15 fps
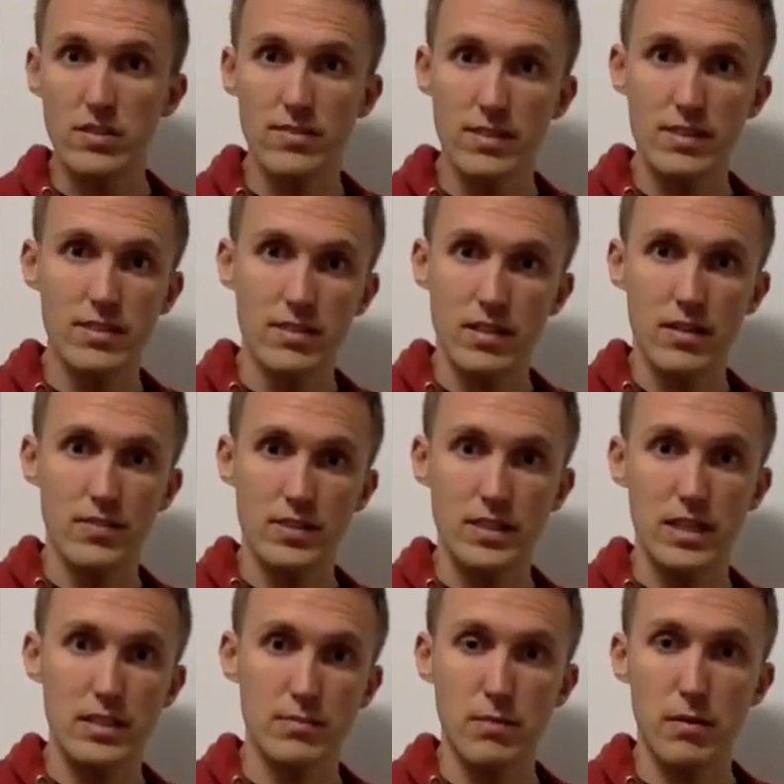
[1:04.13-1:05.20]
of a
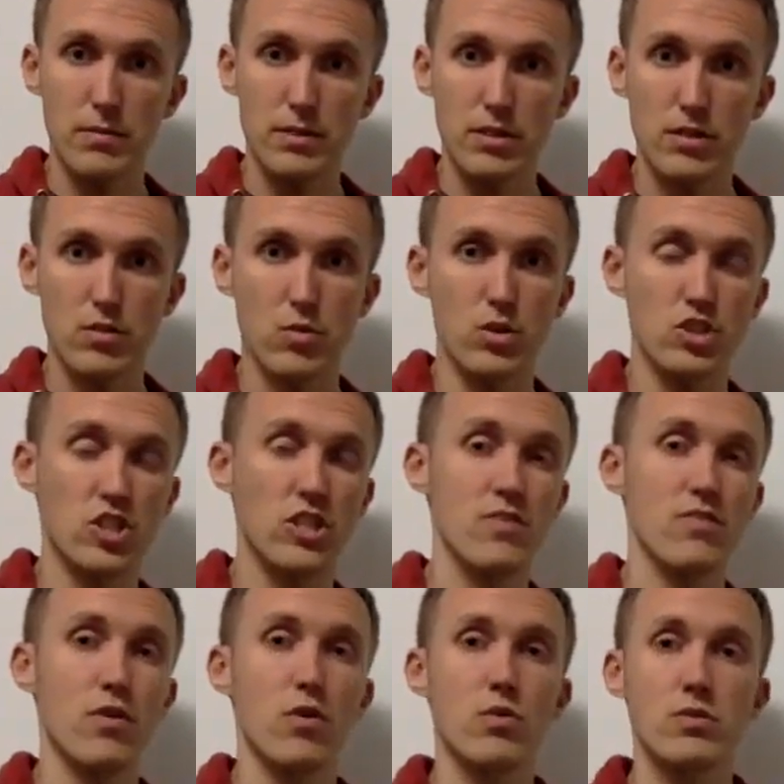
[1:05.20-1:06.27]
seismometer or a
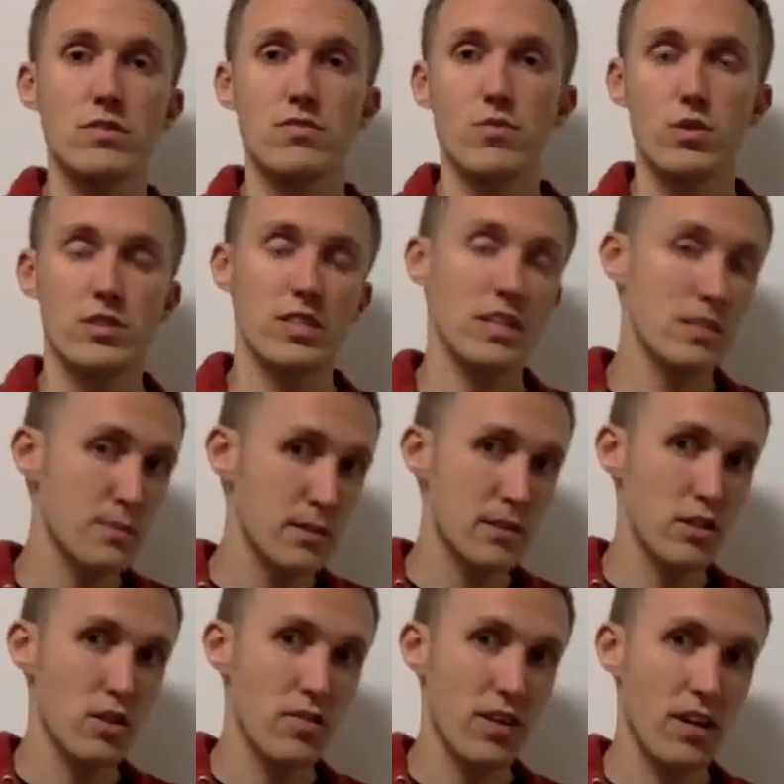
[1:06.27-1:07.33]
geophone for a seismic
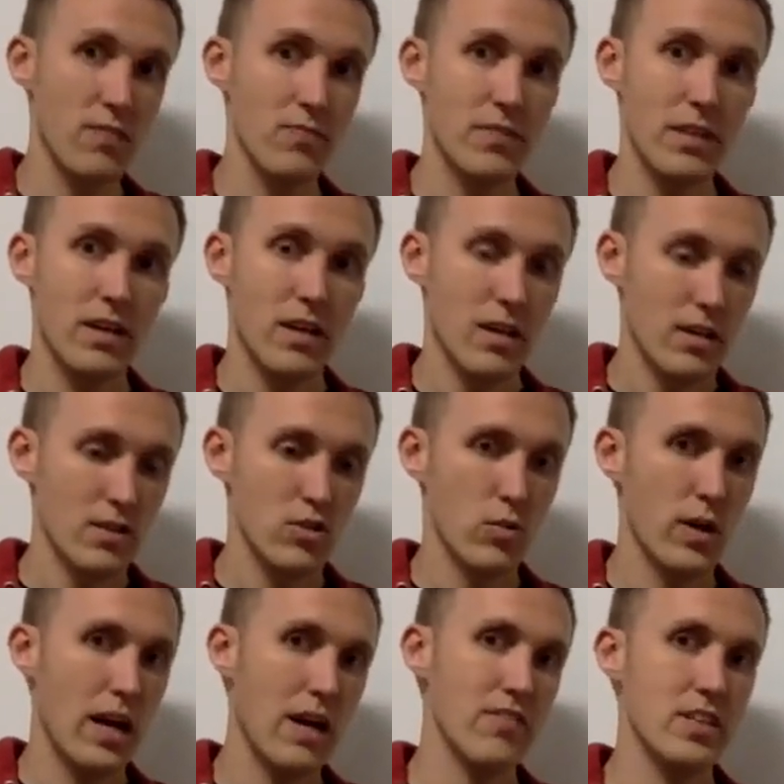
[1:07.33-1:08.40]
survey. So
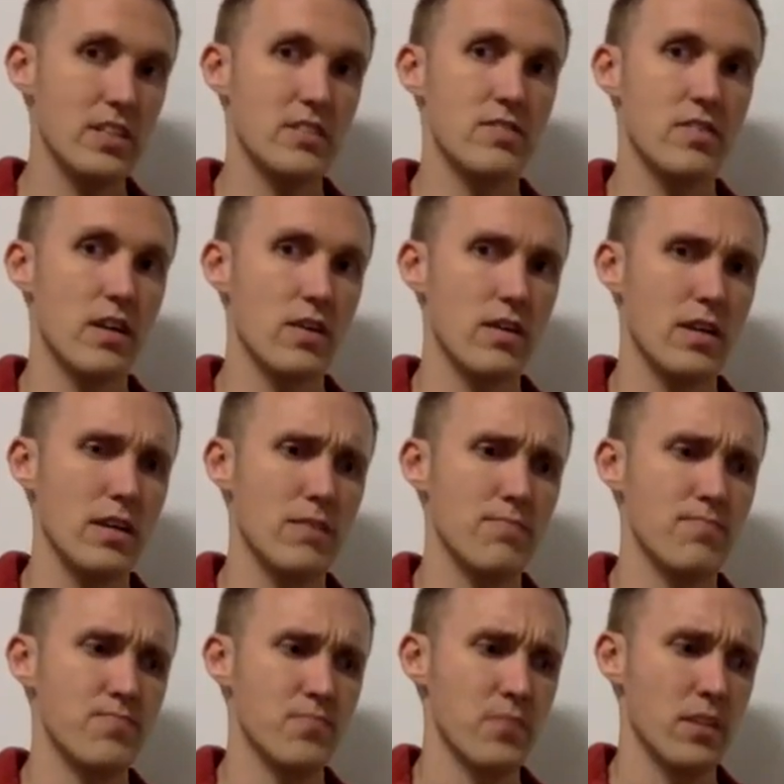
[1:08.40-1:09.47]
we have these
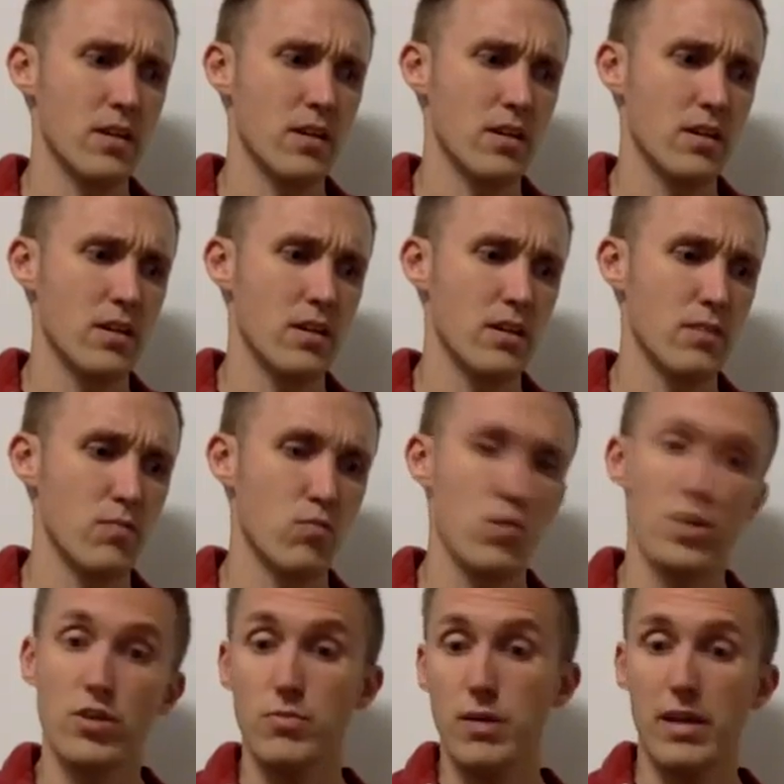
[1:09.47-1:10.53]
very,
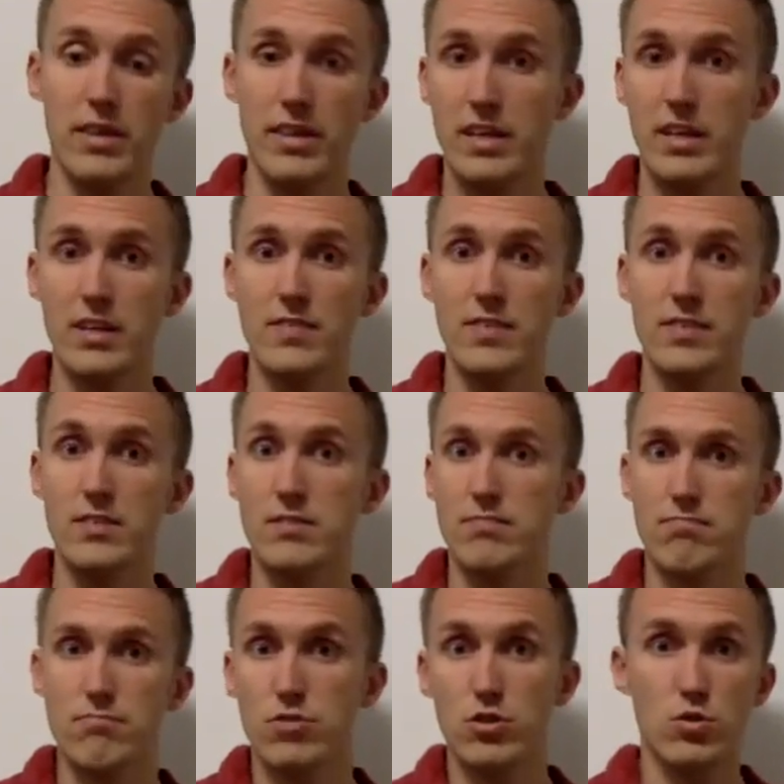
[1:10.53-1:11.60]
what you might think of as
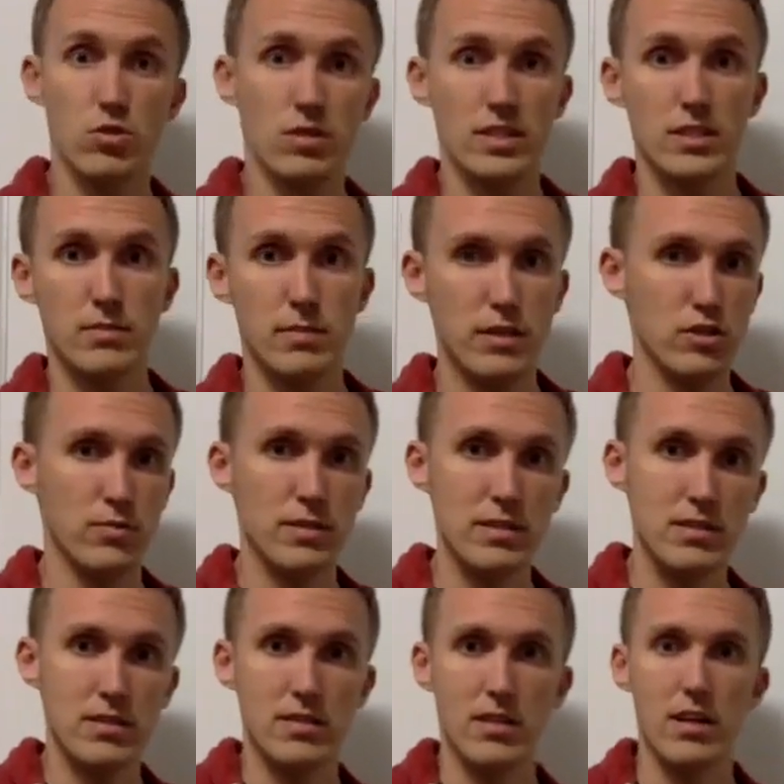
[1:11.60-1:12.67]
useless
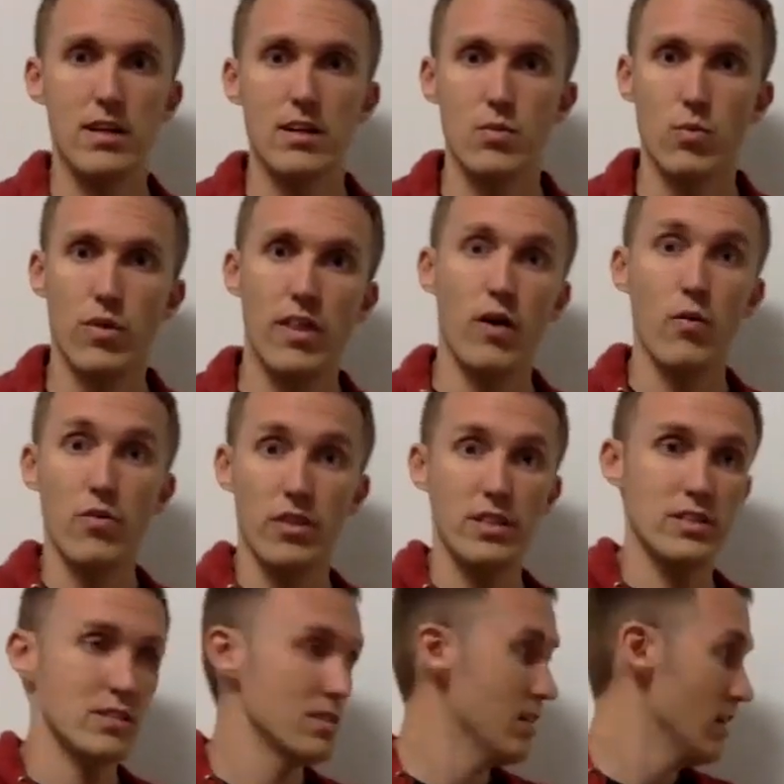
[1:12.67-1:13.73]
measurements without
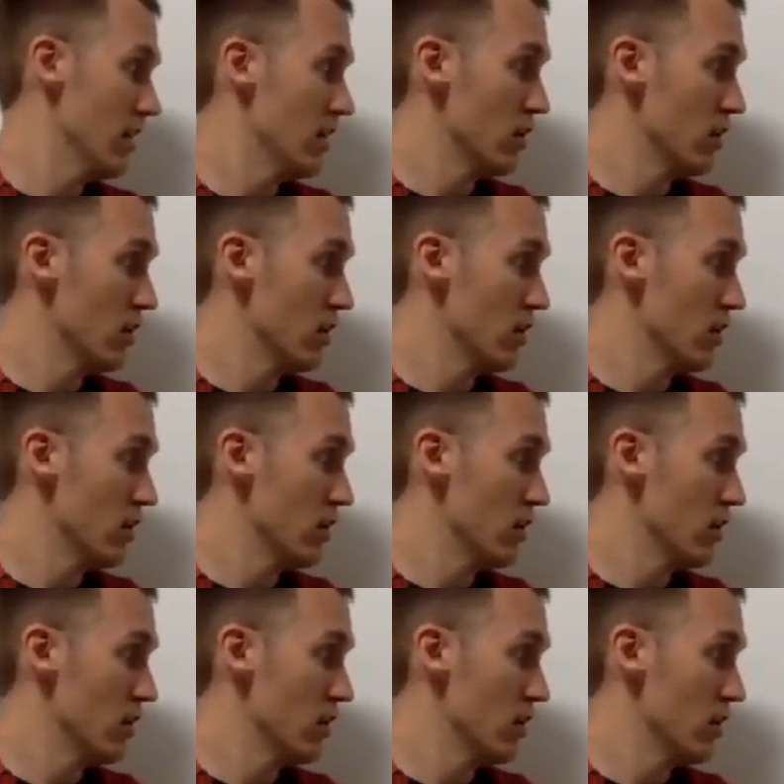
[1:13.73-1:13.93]
this